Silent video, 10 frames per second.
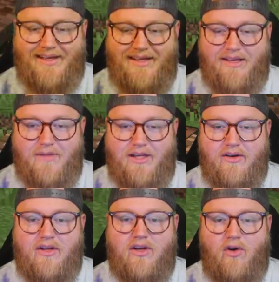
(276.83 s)
him to
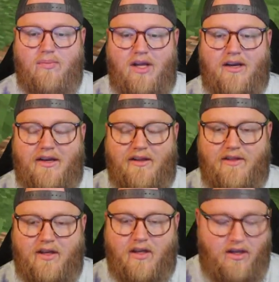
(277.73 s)
hear the note block, I
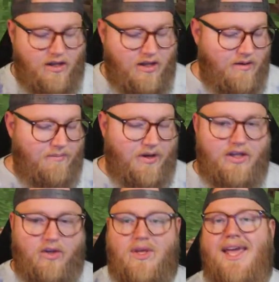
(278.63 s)
think. But
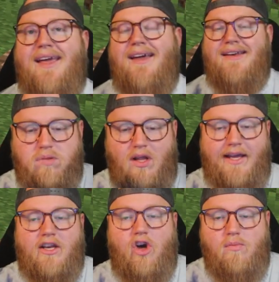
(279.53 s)
you can
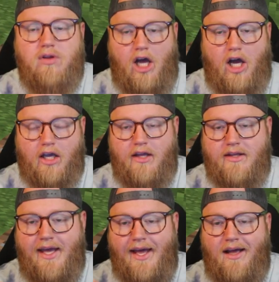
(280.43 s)
play a note block and
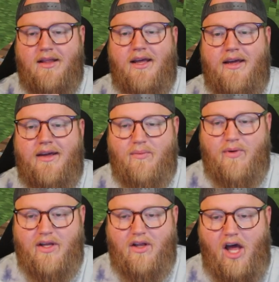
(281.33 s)
the Allay
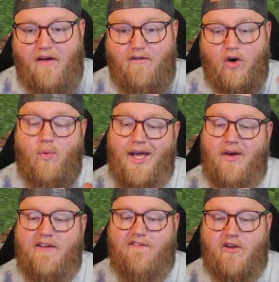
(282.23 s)
will hover
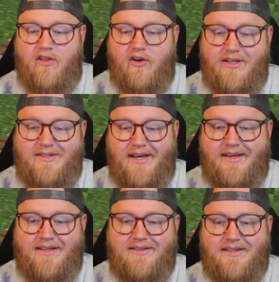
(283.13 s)
around it for 30
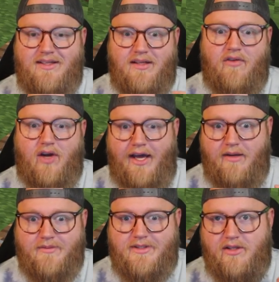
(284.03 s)
seconds and deliver
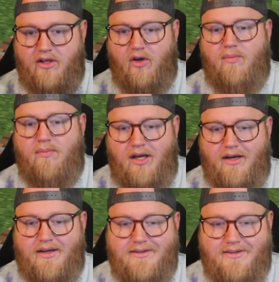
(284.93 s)
items to the note
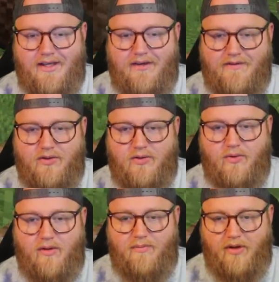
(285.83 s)
block instead of
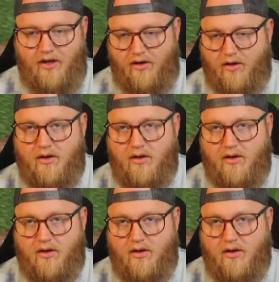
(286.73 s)
to the player. It's going